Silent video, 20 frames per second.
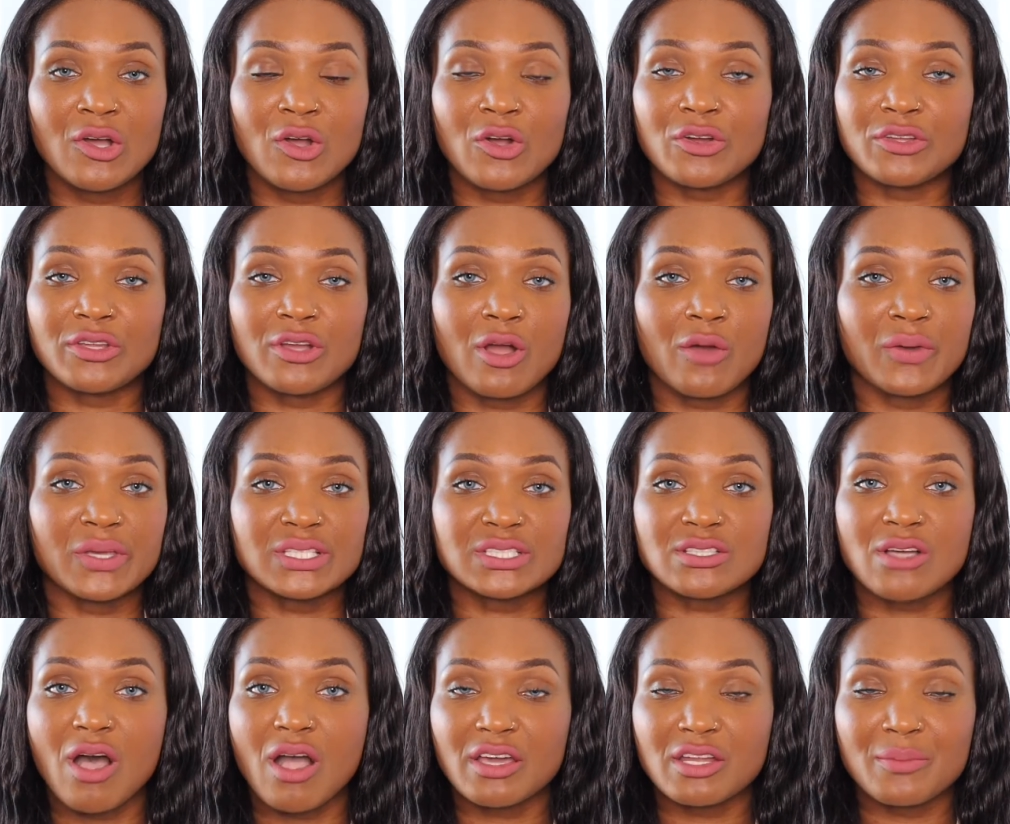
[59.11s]
or they're always
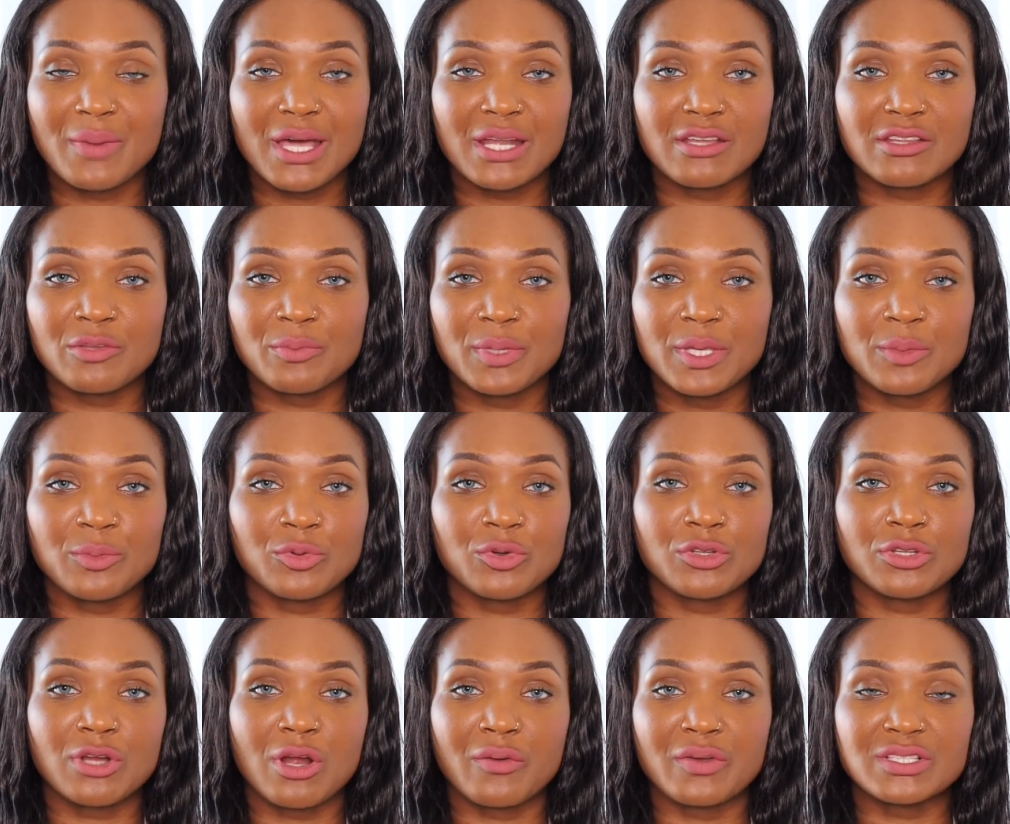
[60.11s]
talking about other
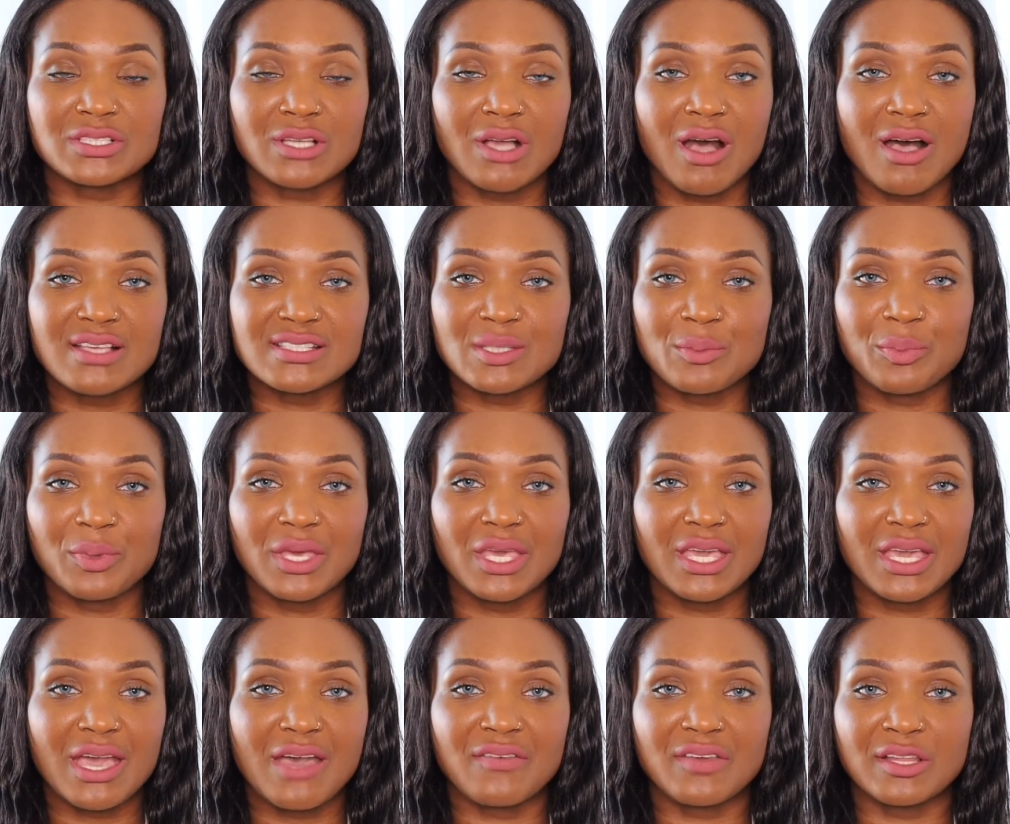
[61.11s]
people, they're always
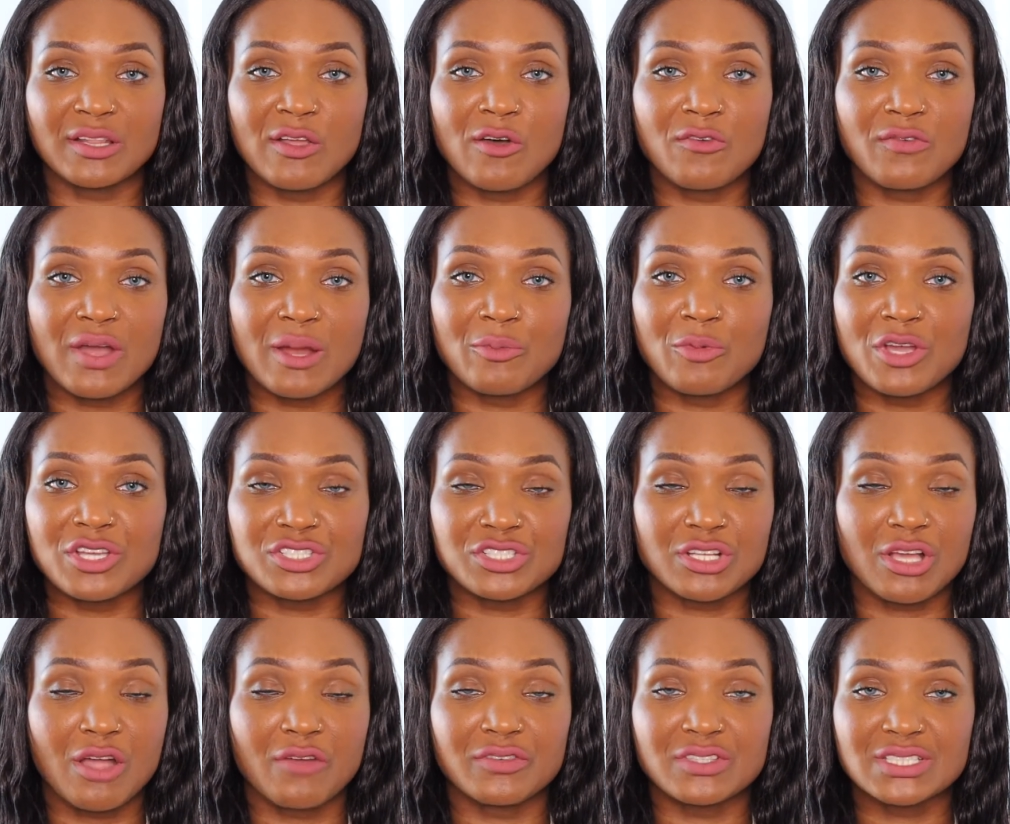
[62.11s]
gossiping, having low
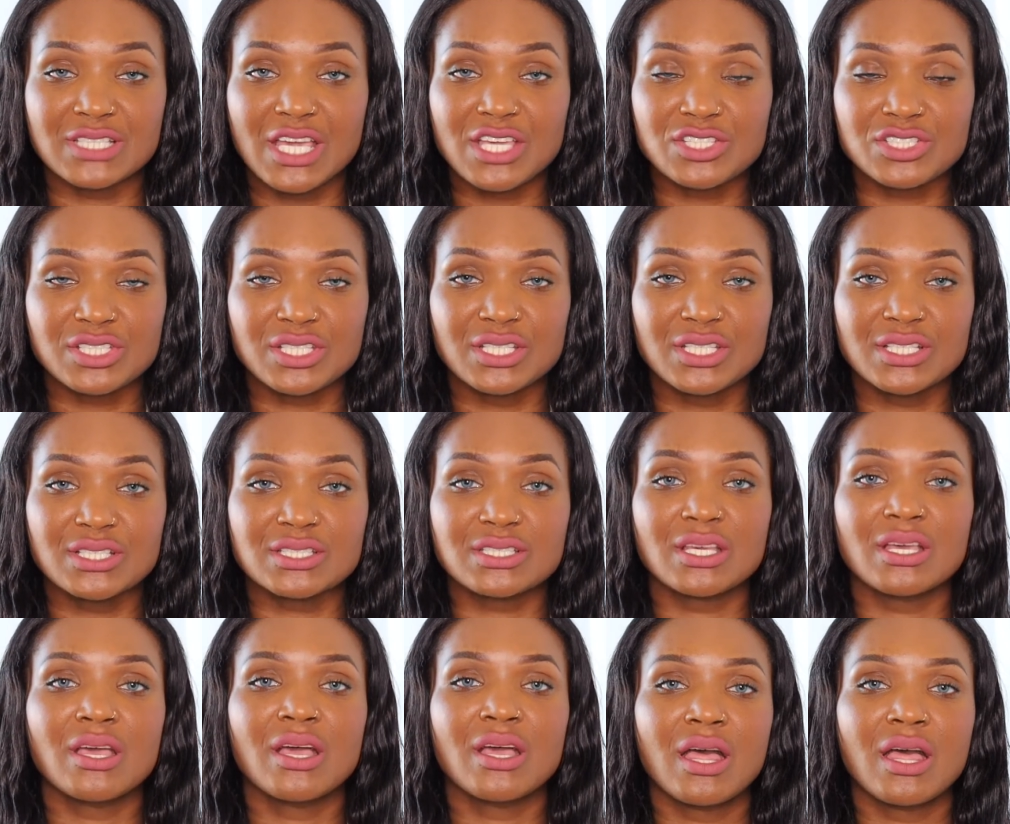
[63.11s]
vibration conversations.